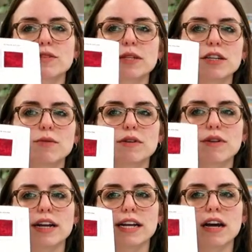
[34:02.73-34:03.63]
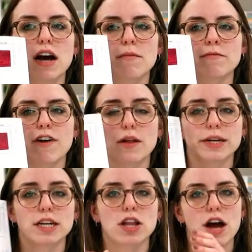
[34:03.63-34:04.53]
with you, we're running, um, following
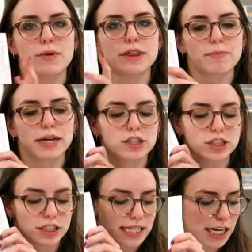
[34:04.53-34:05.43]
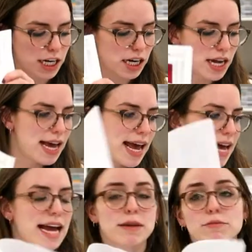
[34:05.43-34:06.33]
along with the pictures here. And
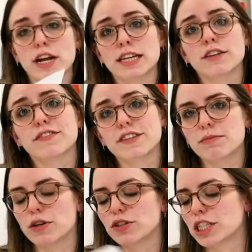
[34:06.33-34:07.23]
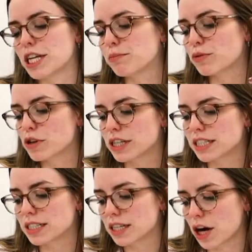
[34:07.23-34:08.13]
I am running the free motion embroidery
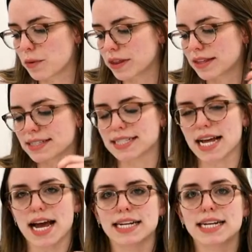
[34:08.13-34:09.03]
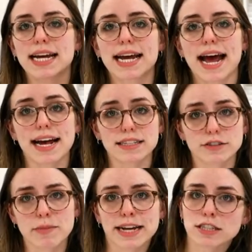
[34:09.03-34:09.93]
to go with the design. As a
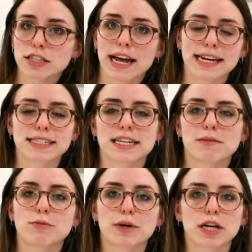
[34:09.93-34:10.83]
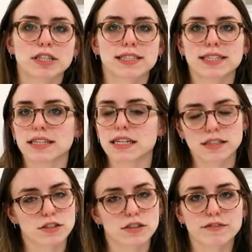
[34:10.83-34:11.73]
reminder, anytime you purchase
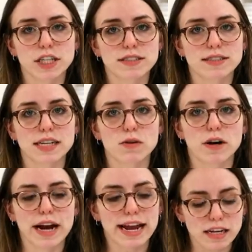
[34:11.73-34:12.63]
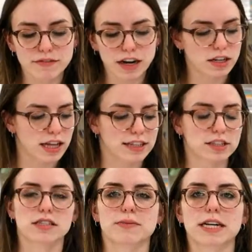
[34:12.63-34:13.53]
Anita's University or any of our
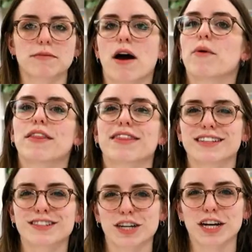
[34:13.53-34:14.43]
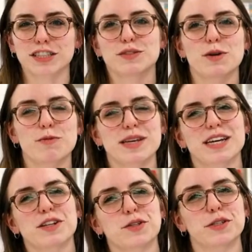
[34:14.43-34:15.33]
collections we come out with, the instructions will be
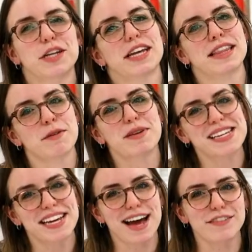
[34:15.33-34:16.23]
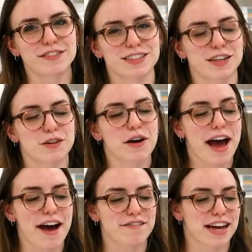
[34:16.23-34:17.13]
included in the PDF, so you'll
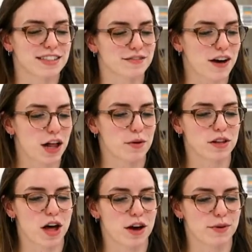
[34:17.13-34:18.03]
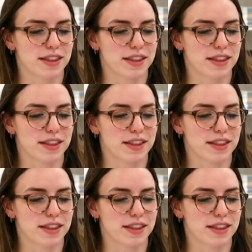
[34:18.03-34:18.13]
have that to follow along with